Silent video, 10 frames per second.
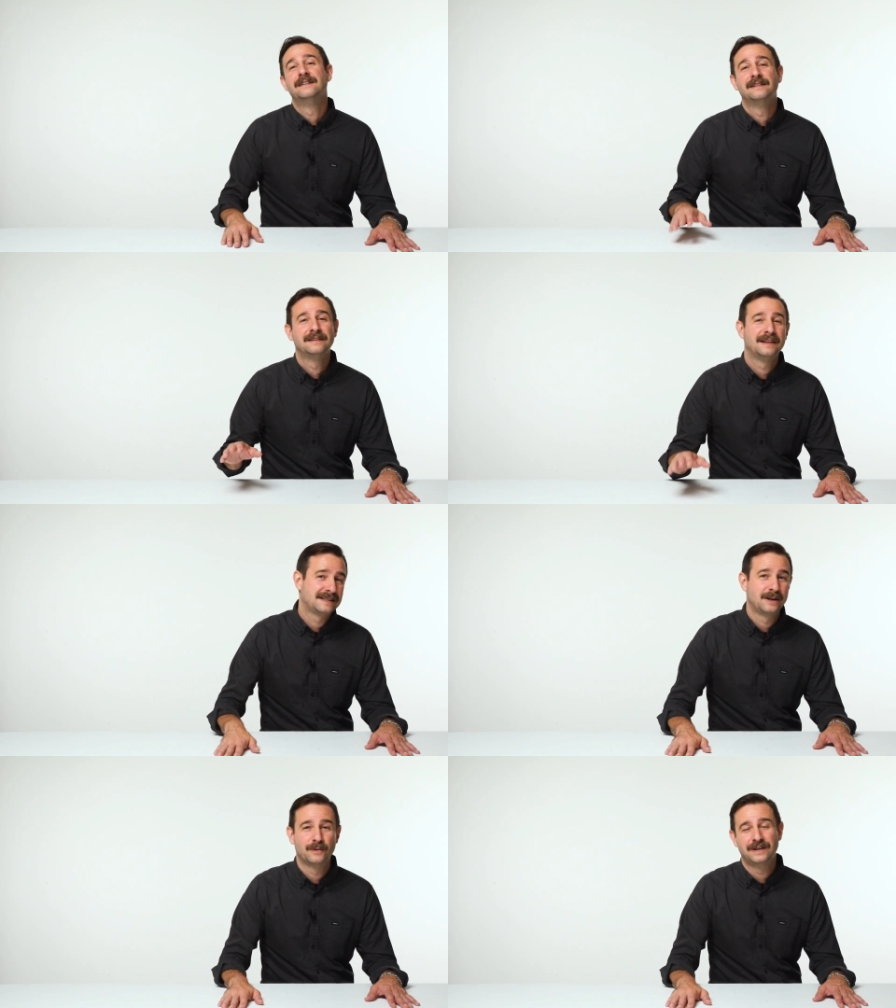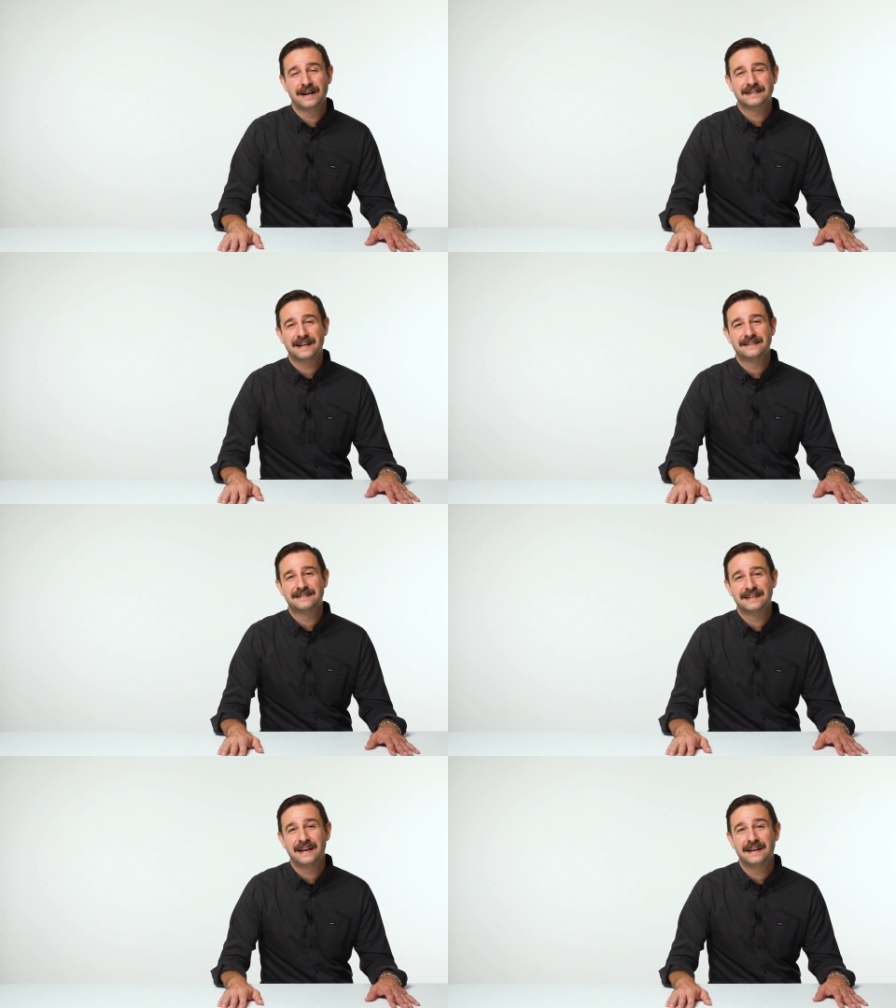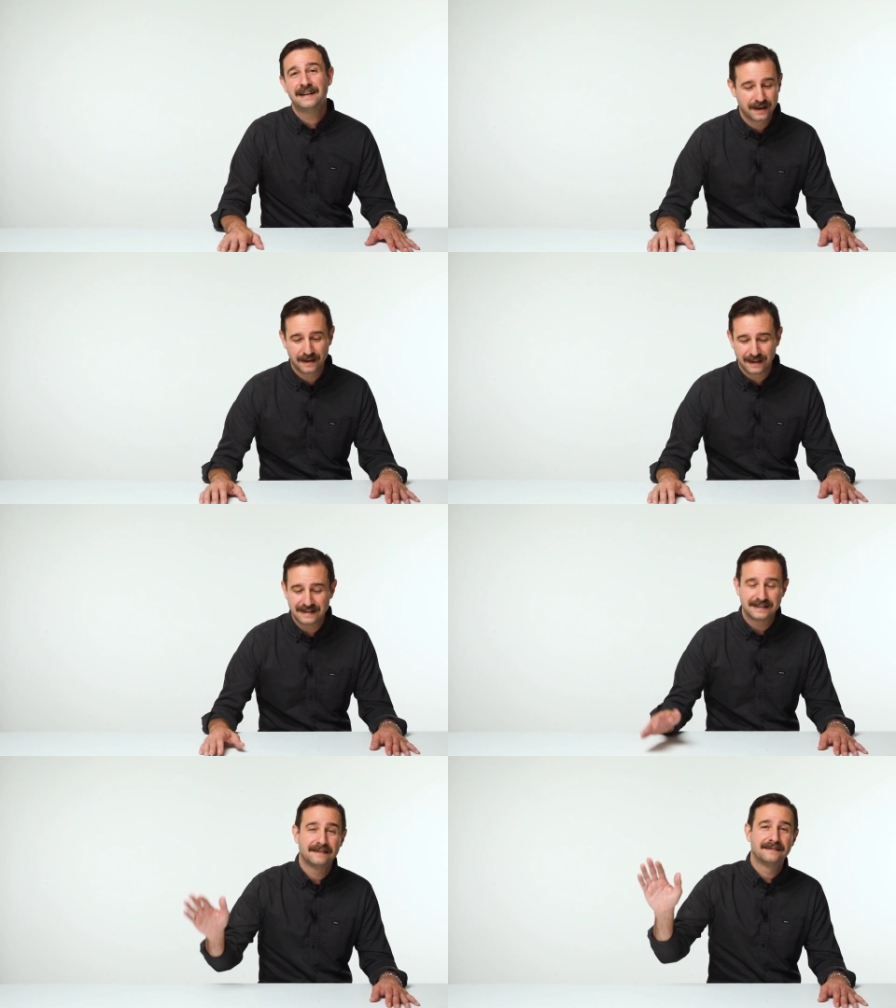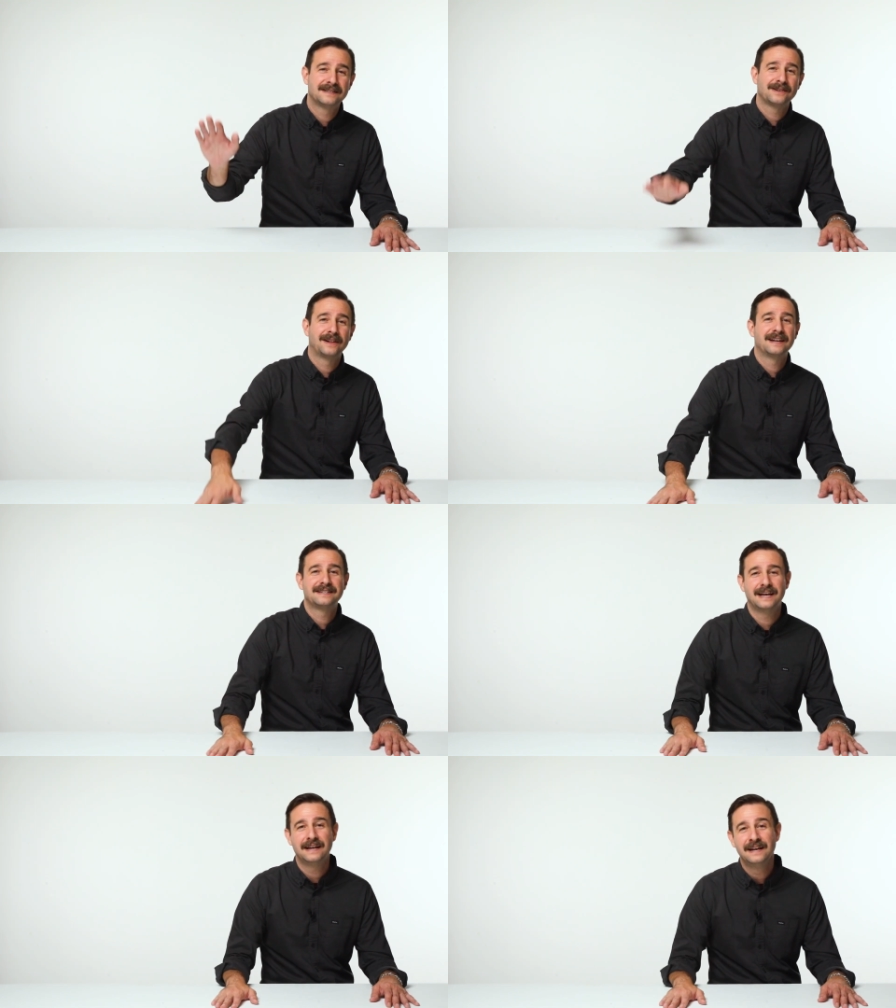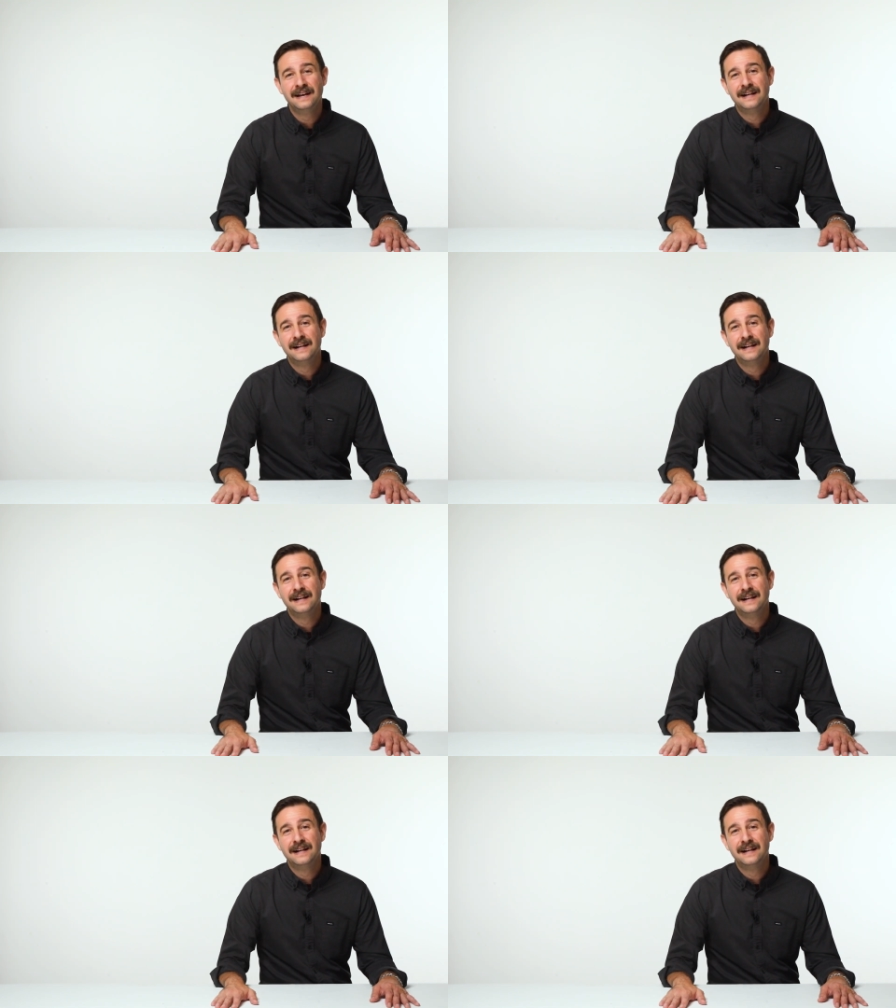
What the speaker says: Let's hear what you guys got to say. That's it. That's all I got to say.